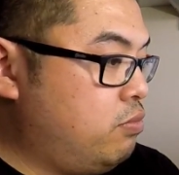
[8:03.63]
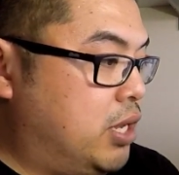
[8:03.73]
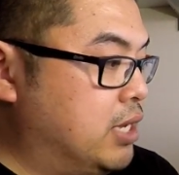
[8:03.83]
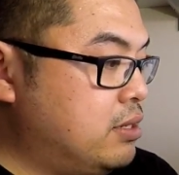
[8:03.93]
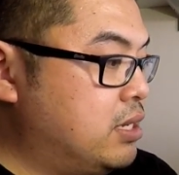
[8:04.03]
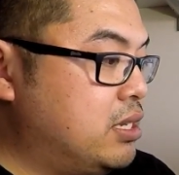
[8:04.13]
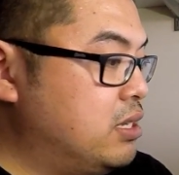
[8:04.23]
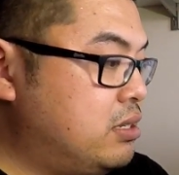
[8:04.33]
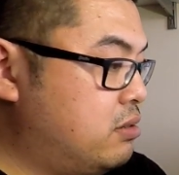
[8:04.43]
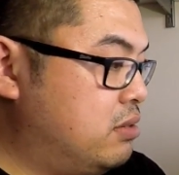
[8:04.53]
As I said,
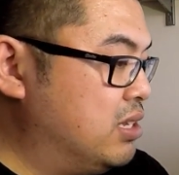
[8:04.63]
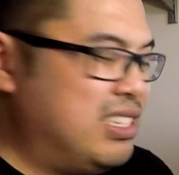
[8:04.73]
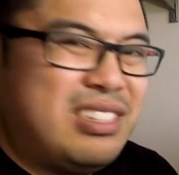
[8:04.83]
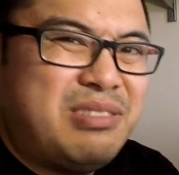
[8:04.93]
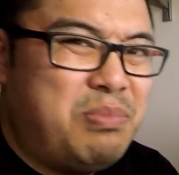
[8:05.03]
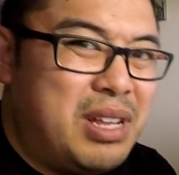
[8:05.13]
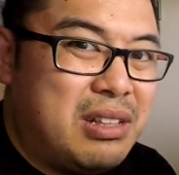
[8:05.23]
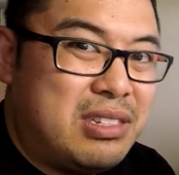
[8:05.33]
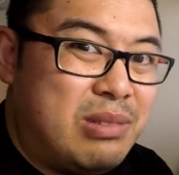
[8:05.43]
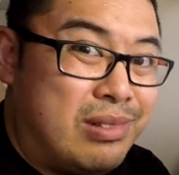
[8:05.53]
this is a
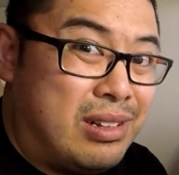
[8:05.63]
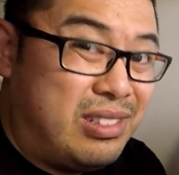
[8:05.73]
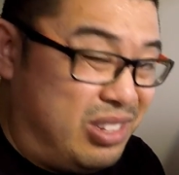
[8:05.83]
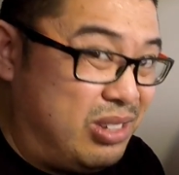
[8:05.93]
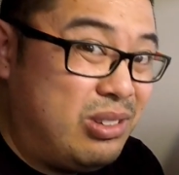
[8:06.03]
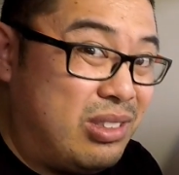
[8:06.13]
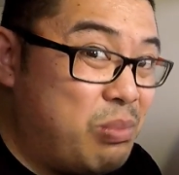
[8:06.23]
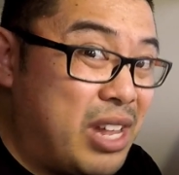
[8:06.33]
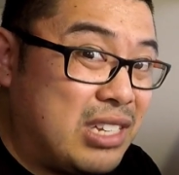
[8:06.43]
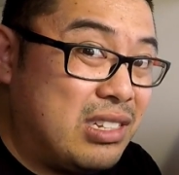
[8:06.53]
bit similar to the
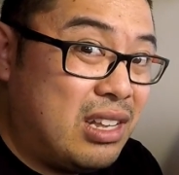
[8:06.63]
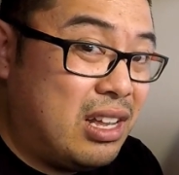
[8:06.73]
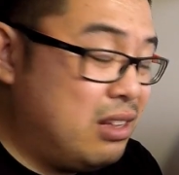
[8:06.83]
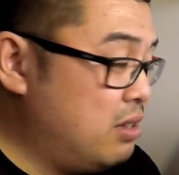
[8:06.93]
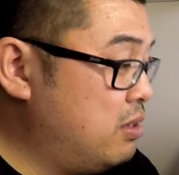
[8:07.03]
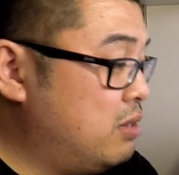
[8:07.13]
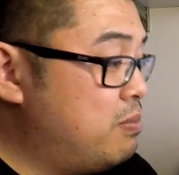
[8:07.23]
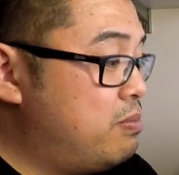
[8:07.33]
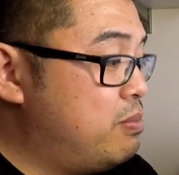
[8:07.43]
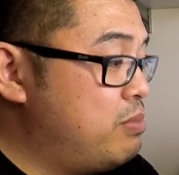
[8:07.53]
the
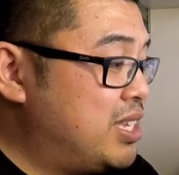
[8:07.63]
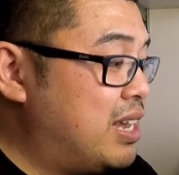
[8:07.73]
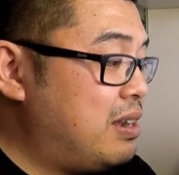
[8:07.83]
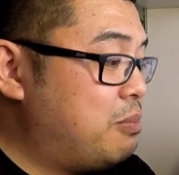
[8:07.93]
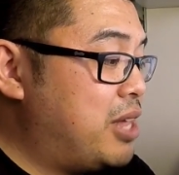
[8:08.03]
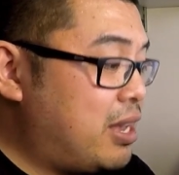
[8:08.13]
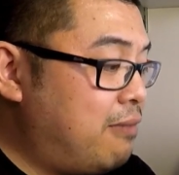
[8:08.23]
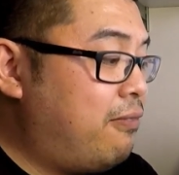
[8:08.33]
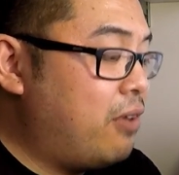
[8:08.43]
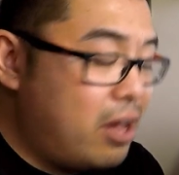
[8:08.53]
metallic black
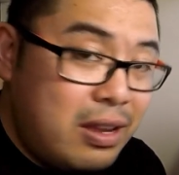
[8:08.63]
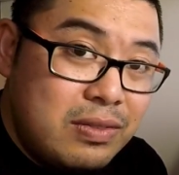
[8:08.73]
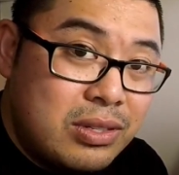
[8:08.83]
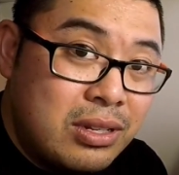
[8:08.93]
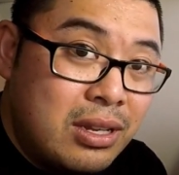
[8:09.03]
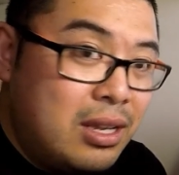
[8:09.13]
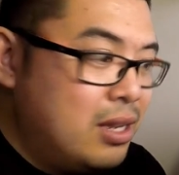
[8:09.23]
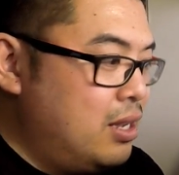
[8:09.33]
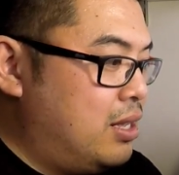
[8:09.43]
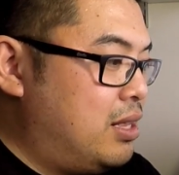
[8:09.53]
5s
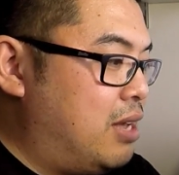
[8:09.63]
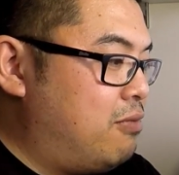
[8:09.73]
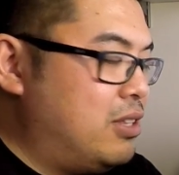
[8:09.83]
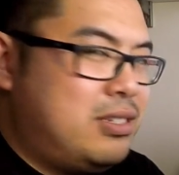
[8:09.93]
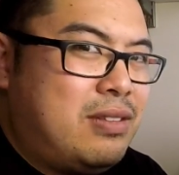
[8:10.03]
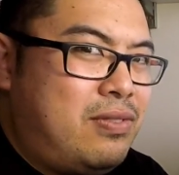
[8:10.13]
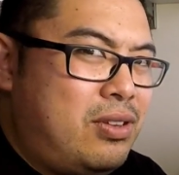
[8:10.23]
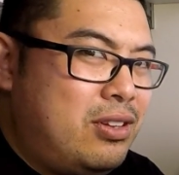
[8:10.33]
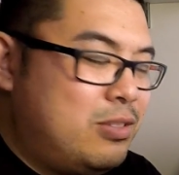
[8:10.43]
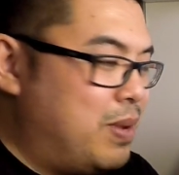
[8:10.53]
that released a few
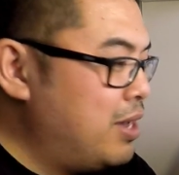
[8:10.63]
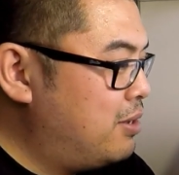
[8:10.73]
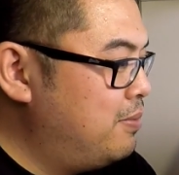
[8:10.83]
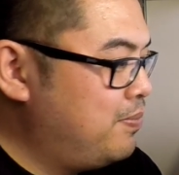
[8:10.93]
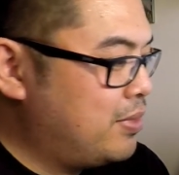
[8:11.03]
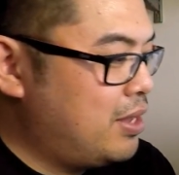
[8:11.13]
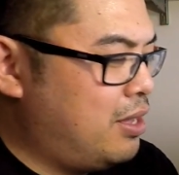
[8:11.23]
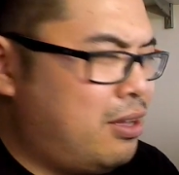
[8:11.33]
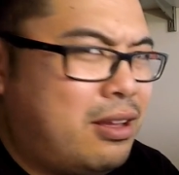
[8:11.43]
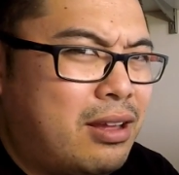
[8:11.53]
years back.
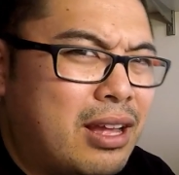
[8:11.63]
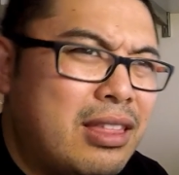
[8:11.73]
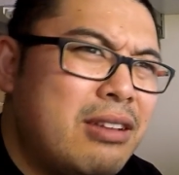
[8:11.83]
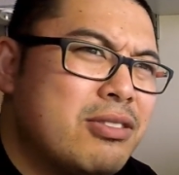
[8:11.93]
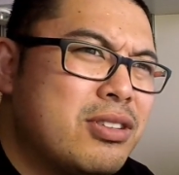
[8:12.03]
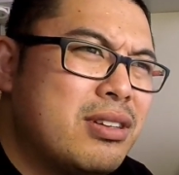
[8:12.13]
I think it was